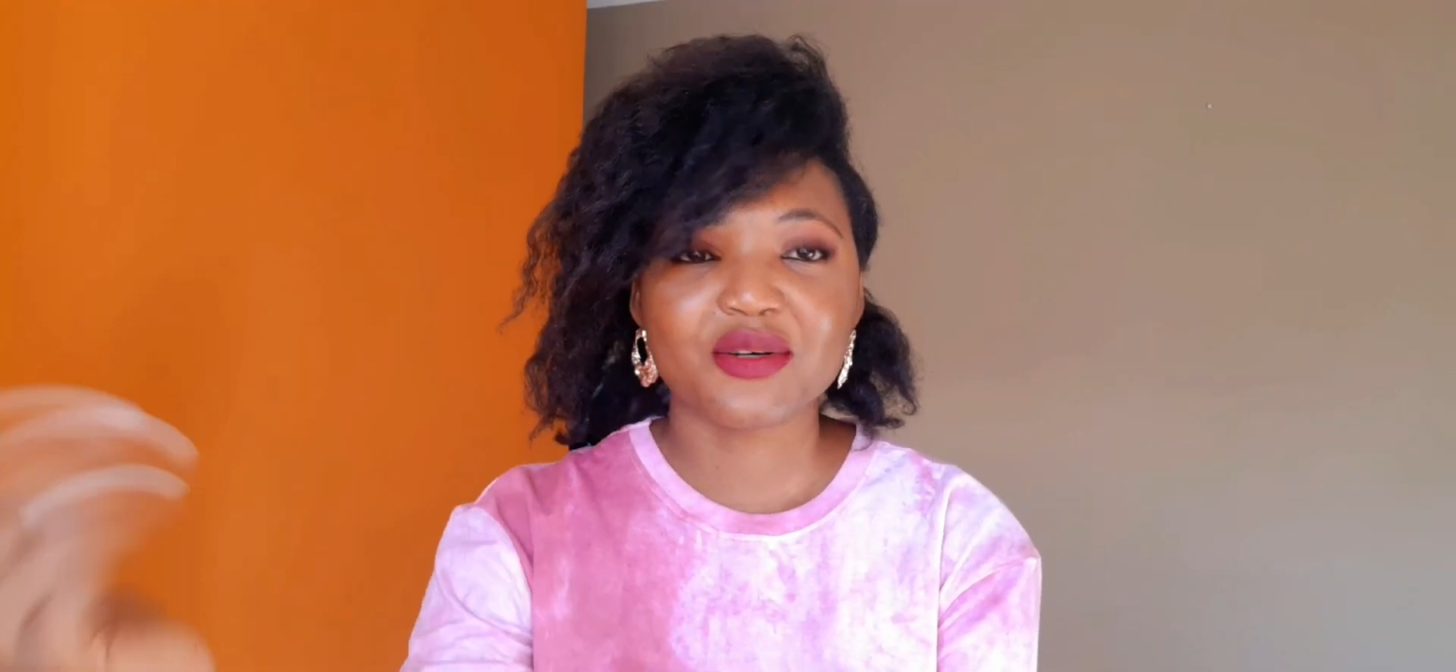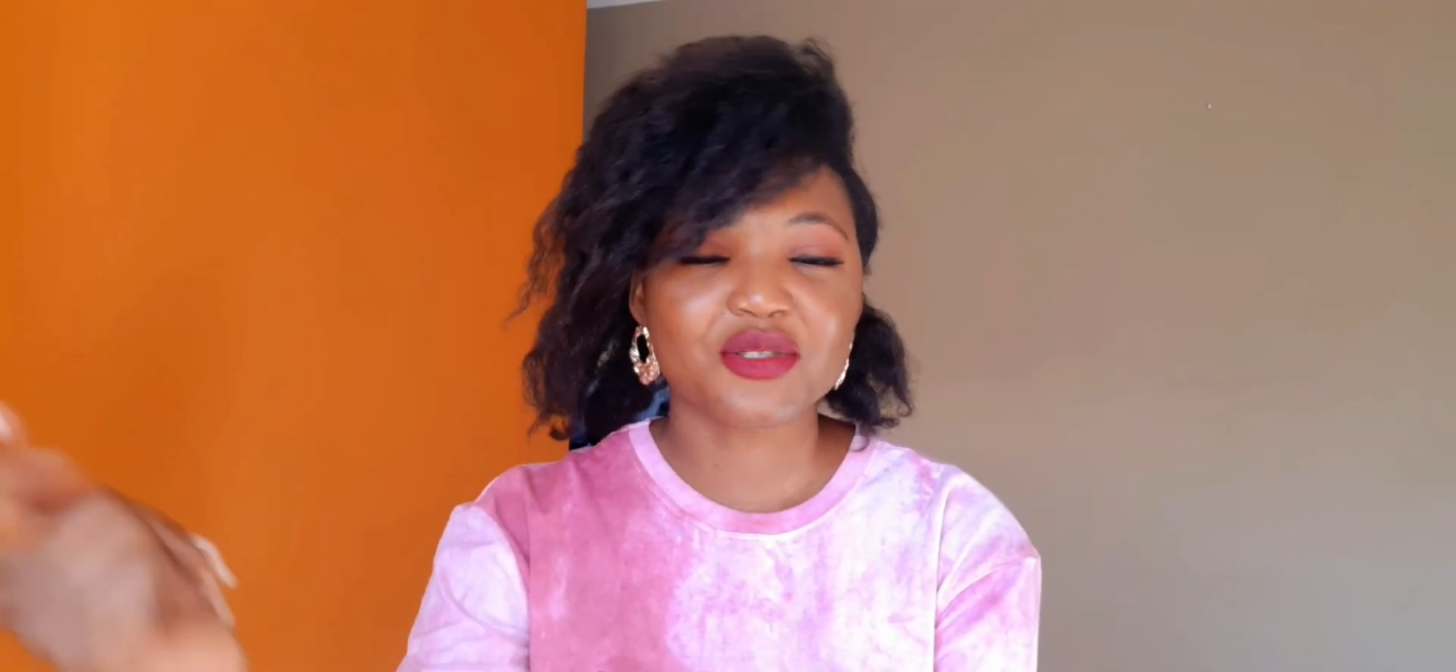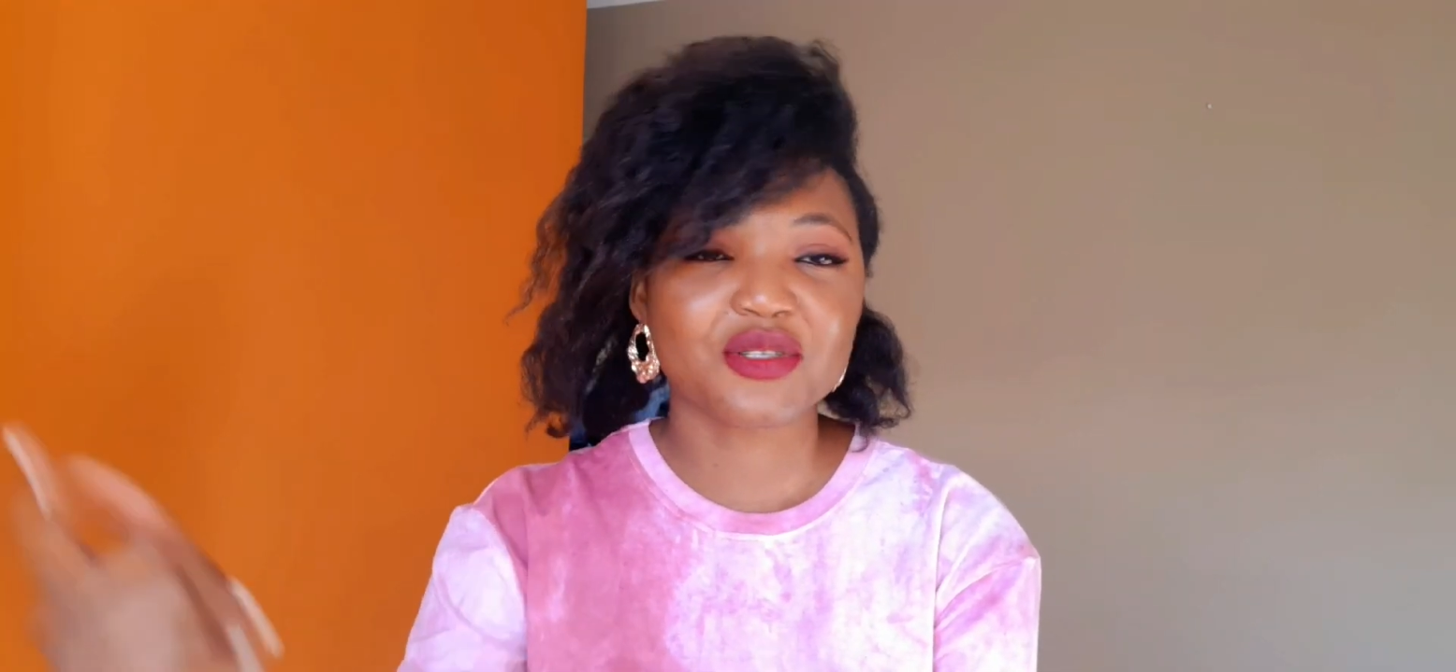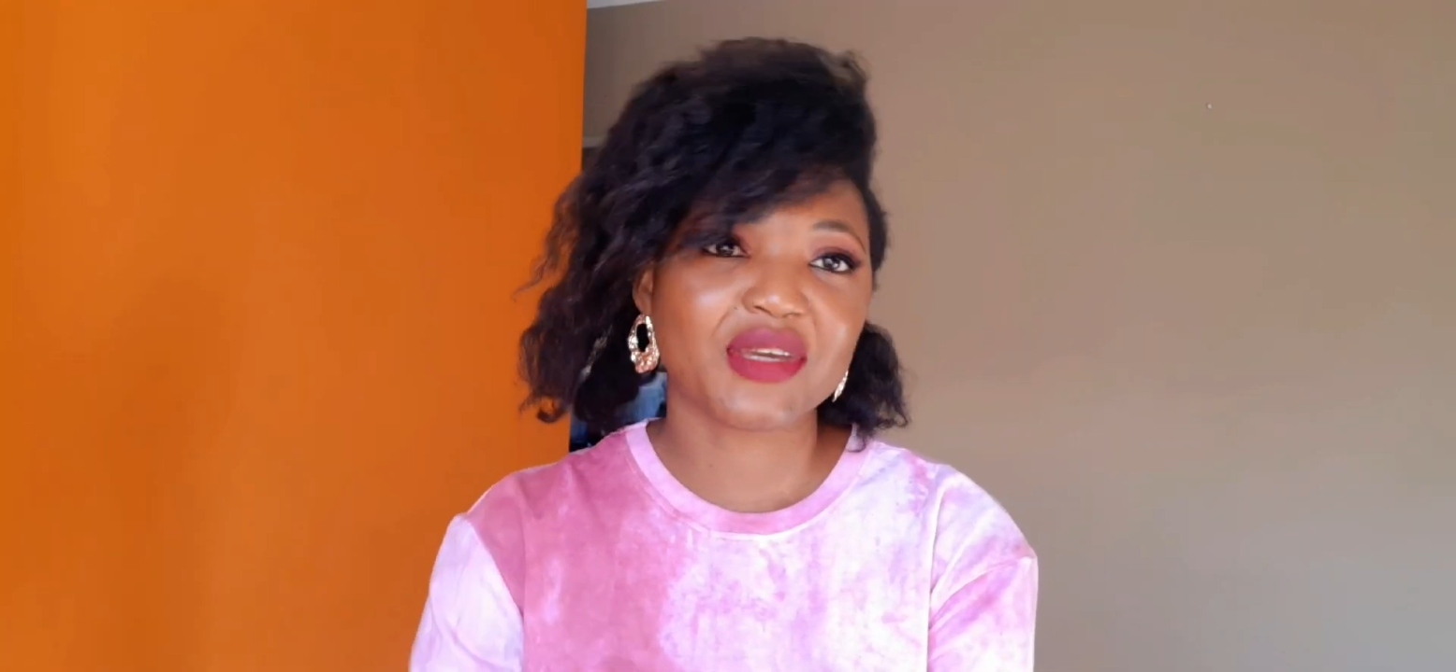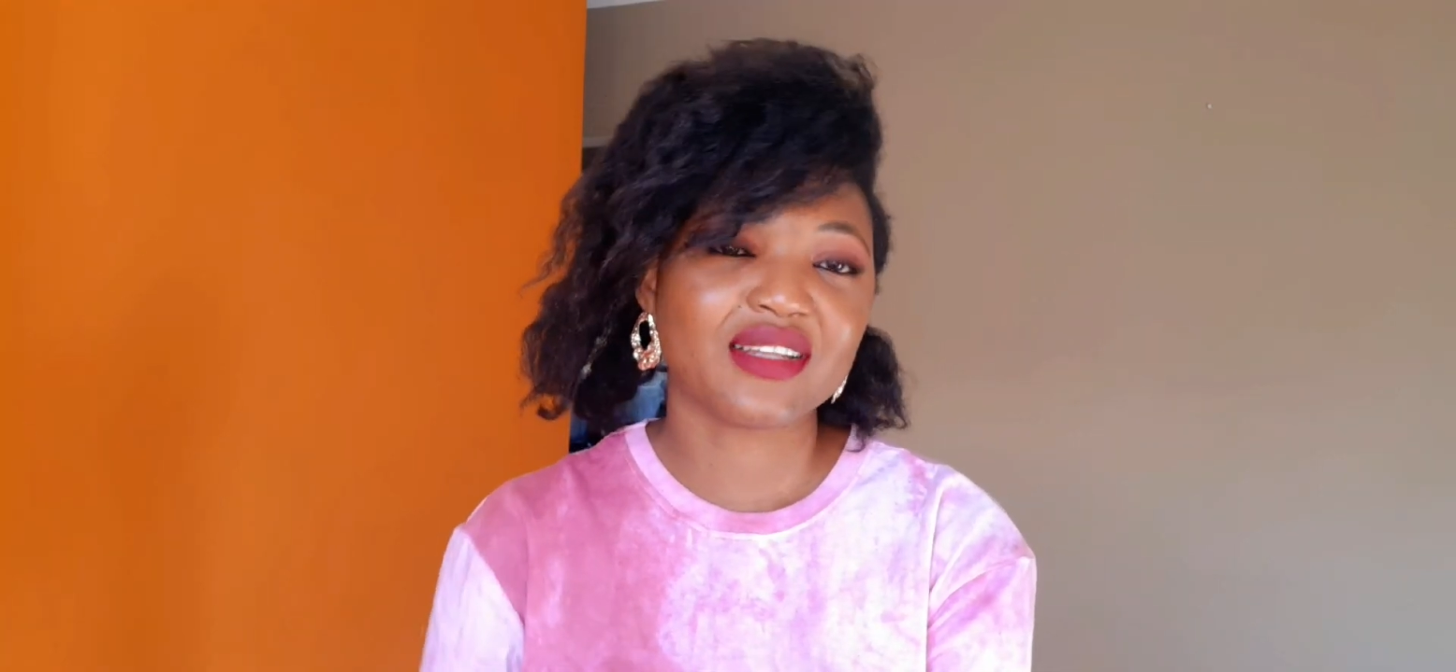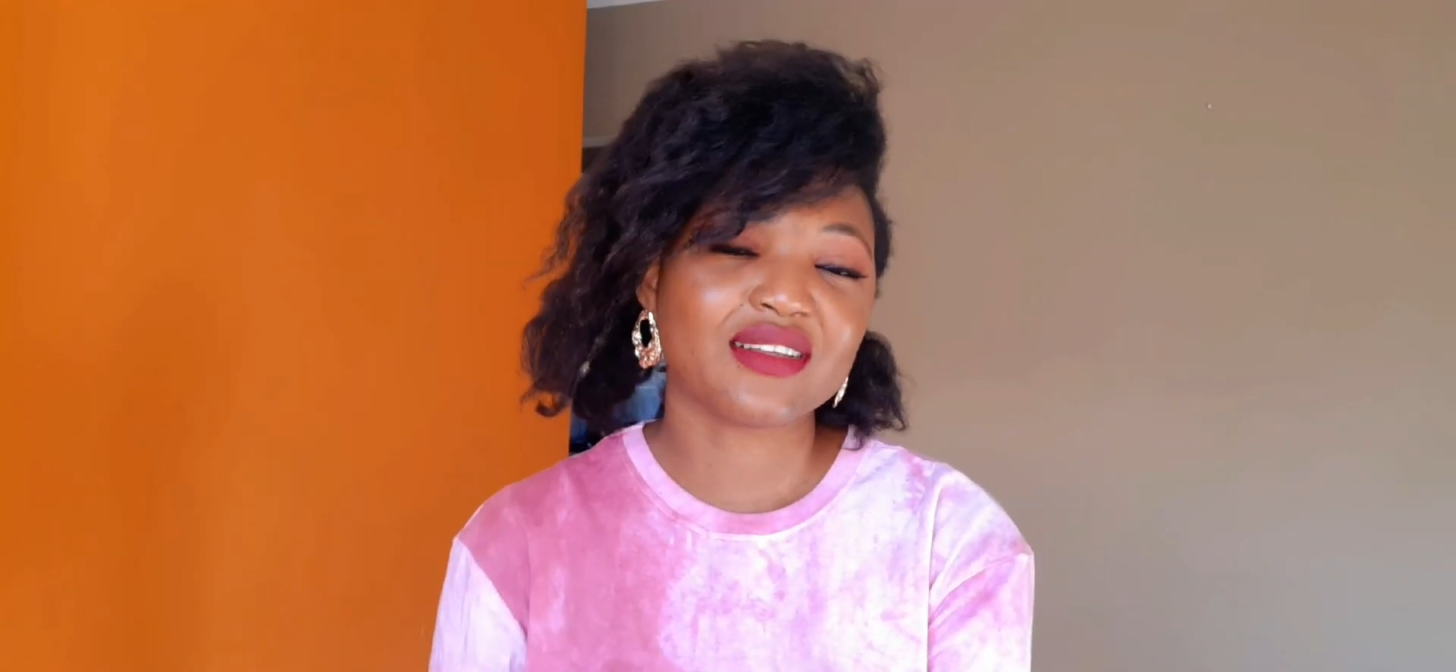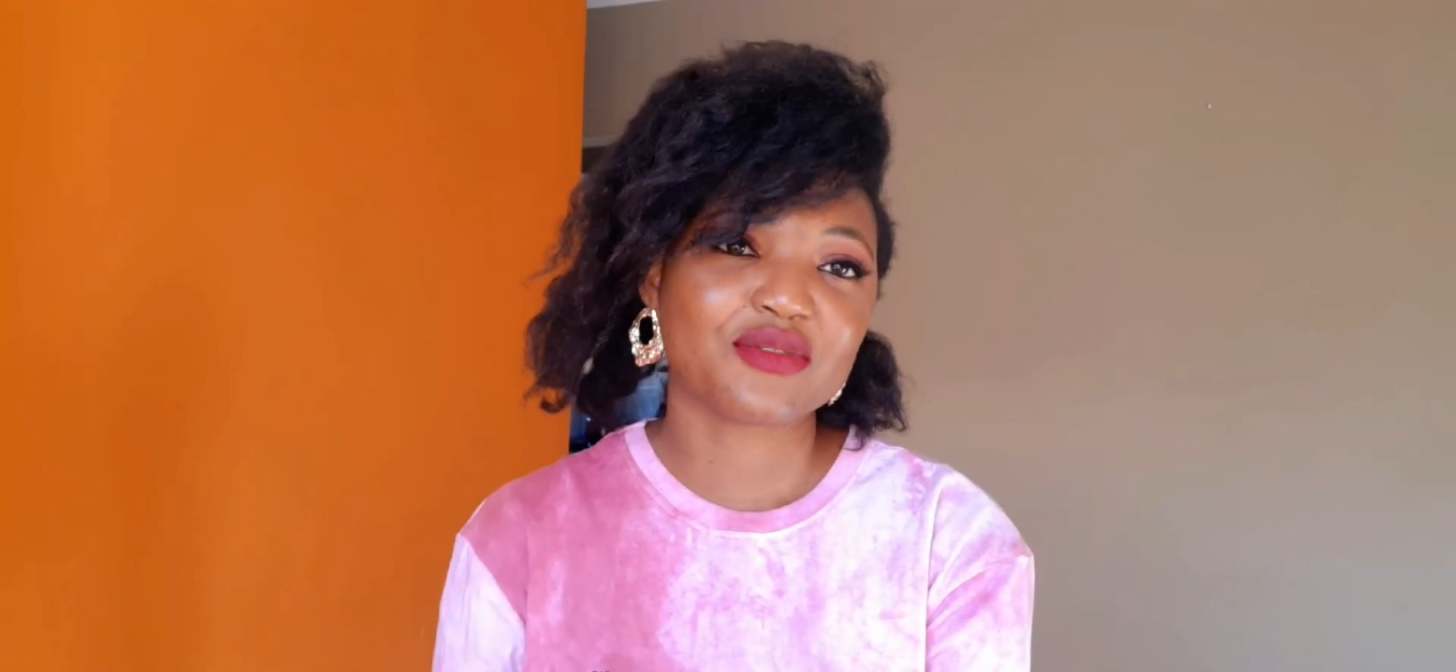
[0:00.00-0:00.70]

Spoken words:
also met his